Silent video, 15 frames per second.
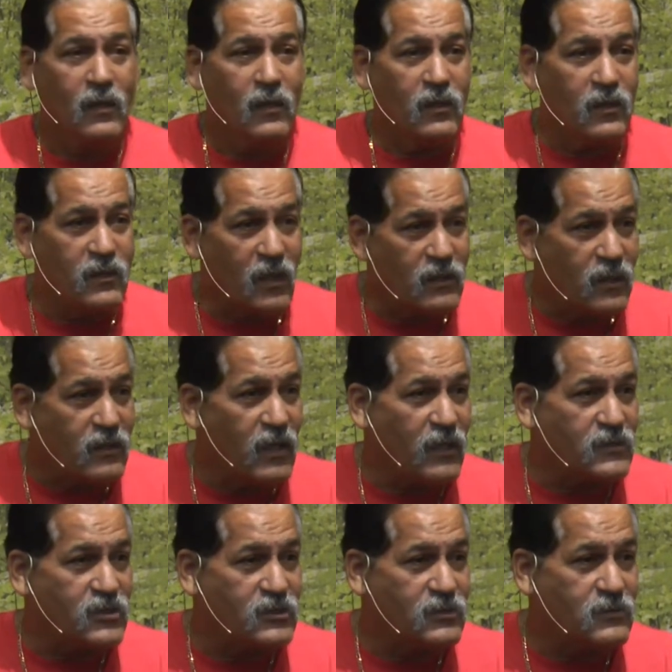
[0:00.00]
You dig the
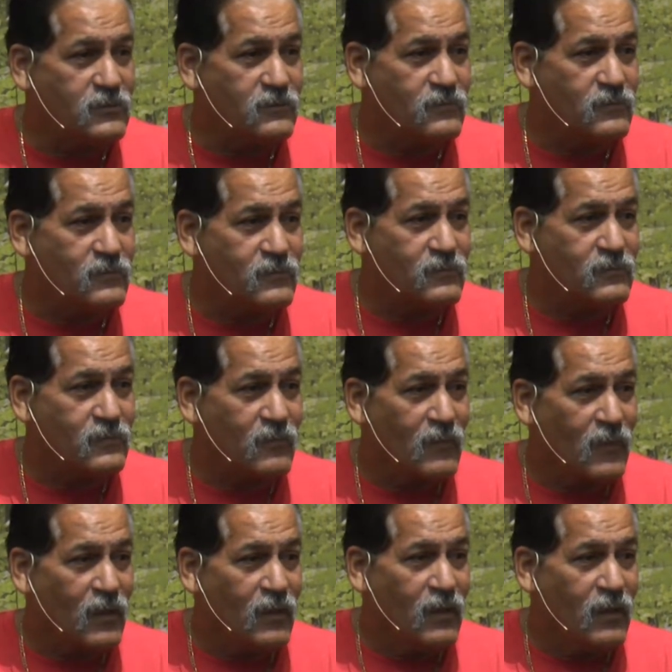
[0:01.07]
ditch.
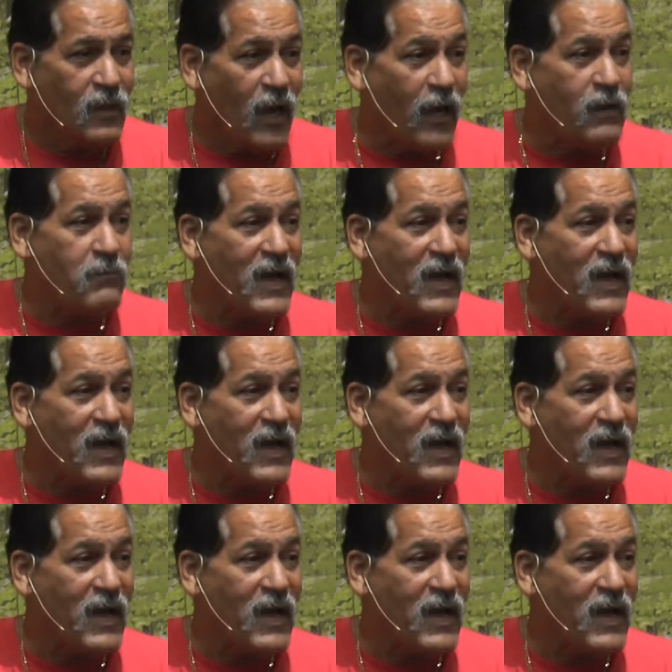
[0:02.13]
And